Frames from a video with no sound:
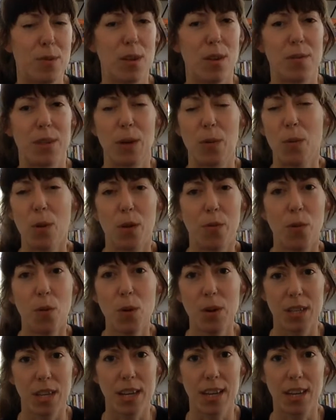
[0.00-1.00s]
So I was like, well, of
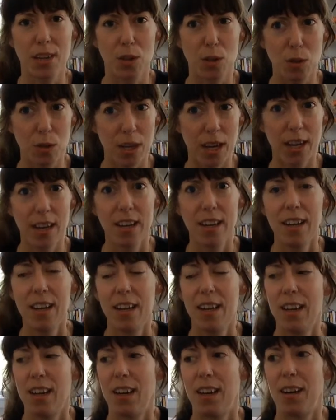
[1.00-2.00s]
course I can do that.
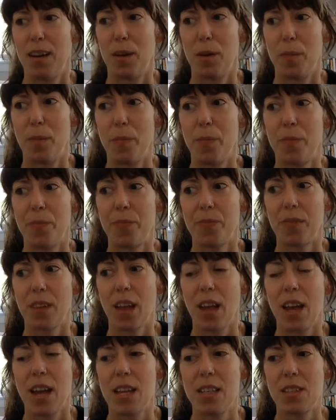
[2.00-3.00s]

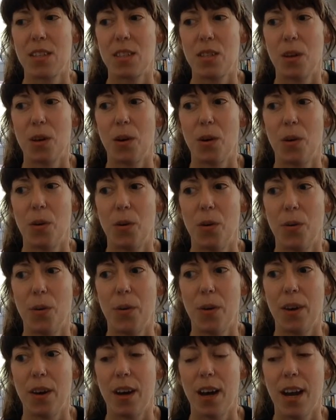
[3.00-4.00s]
And so
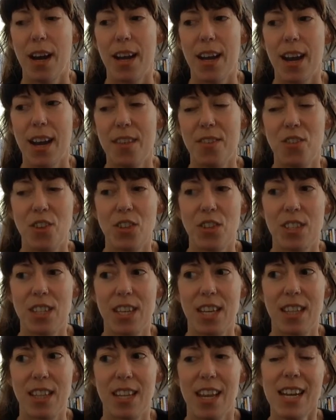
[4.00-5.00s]
I just
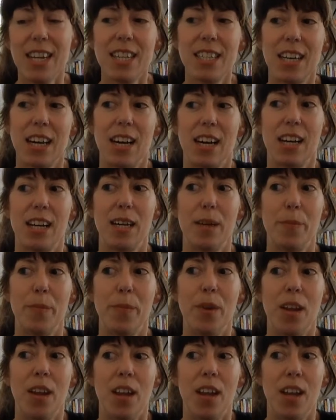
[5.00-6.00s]
think that anytime
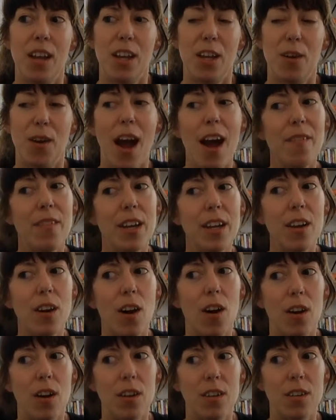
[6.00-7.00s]
you're having a
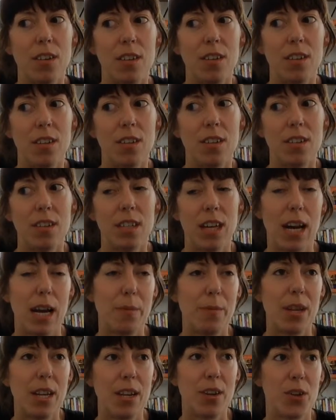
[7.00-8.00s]
hard
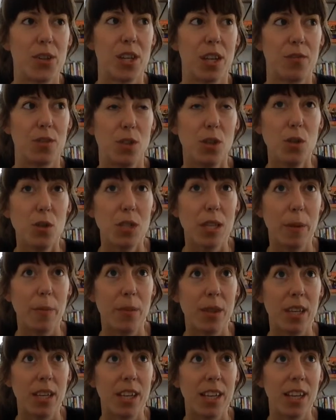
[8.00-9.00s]
time getting yourself to do
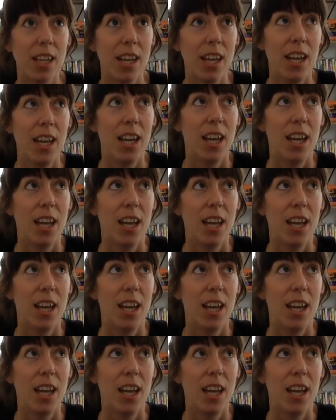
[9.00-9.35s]
something,